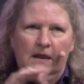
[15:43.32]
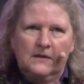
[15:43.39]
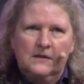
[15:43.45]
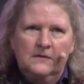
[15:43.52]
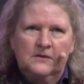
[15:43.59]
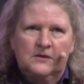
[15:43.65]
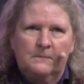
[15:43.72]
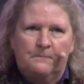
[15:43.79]

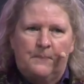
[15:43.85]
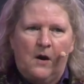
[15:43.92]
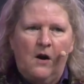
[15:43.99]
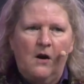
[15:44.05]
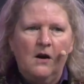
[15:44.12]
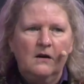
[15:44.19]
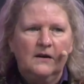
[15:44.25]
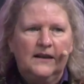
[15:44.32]
the
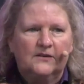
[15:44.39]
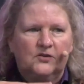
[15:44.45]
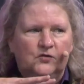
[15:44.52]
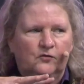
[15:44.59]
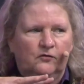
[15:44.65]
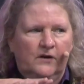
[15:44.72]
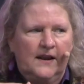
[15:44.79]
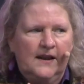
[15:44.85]
bar gets
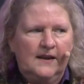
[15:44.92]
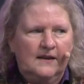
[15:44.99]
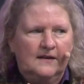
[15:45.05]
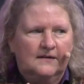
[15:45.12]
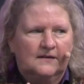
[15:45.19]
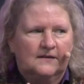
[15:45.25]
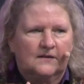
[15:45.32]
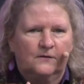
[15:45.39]

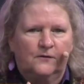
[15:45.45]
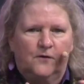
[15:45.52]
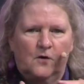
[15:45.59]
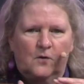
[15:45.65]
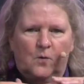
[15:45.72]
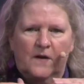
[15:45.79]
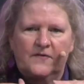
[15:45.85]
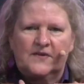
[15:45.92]
raised
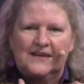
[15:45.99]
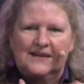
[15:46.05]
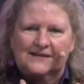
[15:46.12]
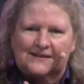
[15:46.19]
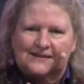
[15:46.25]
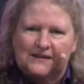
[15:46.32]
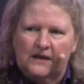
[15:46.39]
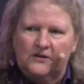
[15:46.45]
for what the
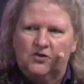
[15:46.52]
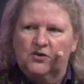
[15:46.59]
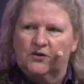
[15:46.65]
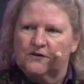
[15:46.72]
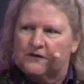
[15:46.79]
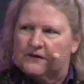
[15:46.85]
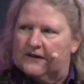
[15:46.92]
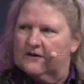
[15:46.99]

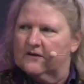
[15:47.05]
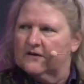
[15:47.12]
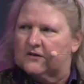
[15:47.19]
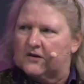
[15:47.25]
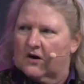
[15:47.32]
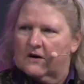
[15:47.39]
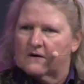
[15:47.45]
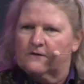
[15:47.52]
essential skills
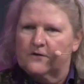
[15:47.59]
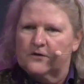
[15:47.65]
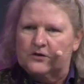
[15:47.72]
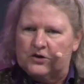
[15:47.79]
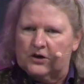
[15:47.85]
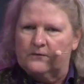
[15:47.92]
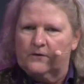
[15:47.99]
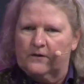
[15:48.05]
are for the
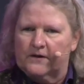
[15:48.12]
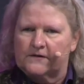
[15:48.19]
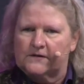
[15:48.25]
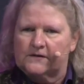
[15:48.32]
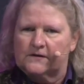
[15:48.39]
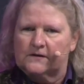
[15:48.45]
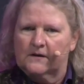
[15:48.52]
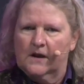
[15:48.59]

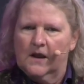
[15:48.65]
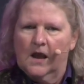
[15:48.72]
generalists.